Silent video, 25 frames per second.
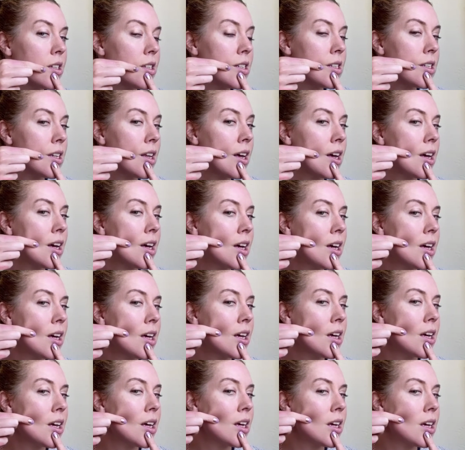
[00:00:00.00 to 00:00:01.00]

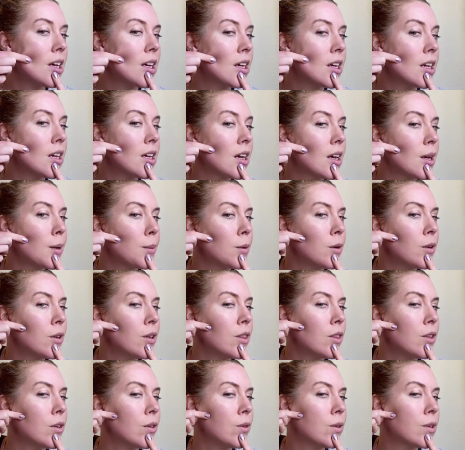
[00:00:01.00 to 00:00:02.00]
line, I'm going
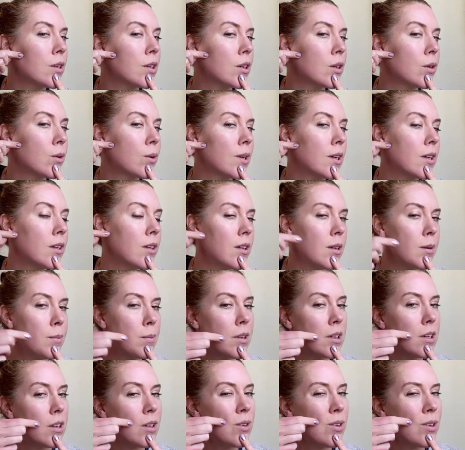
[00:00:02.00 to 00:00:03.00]
through it quickly,
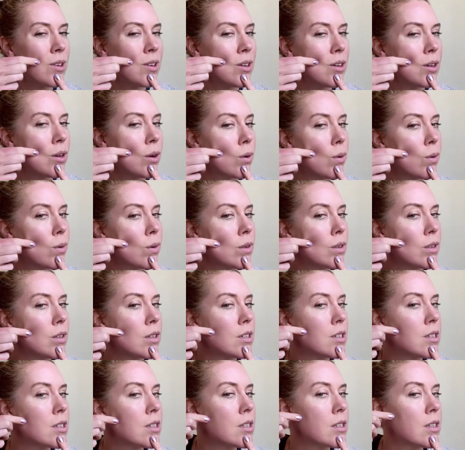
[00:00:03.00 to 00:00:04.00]
but you can go really
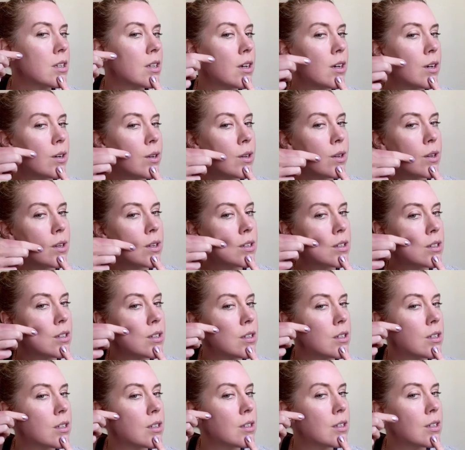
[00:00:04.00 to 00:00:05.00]
slow. You can just,